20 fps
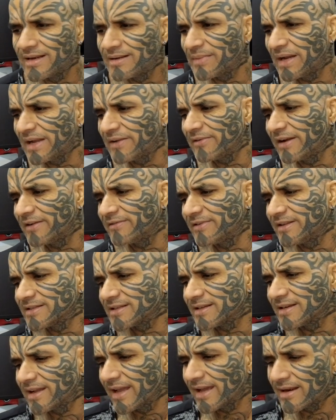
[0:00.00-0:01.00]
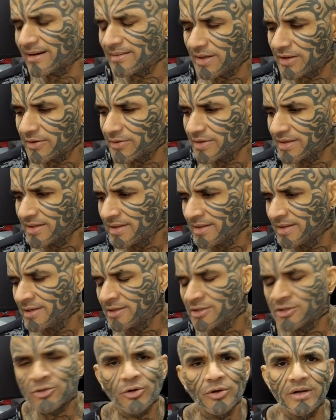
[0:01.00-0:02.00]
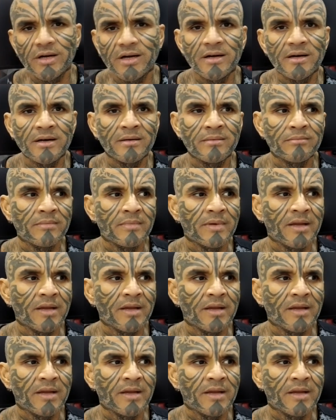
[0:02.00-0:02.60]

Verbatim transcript: My wife doesn't care about sugar.